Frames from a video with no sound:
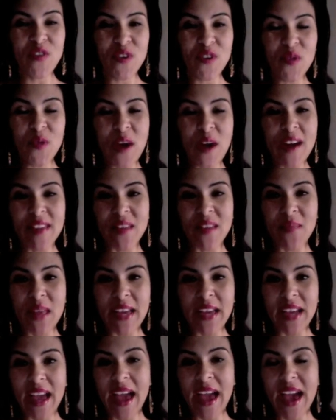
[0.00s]
wear them
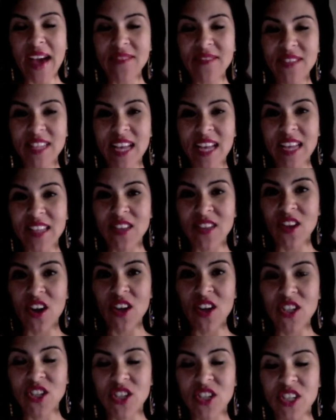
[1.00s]
like a half size
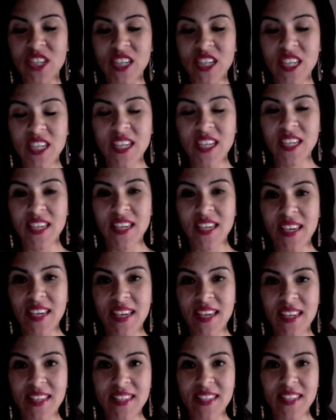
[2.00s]
larger,
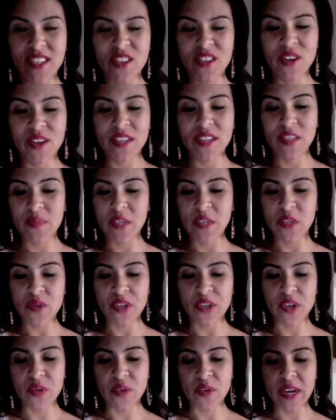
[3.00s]
it doesn't hurt as much
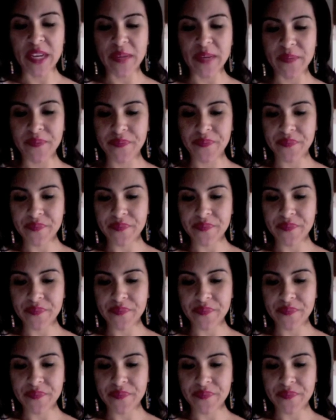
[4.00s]
when you're running.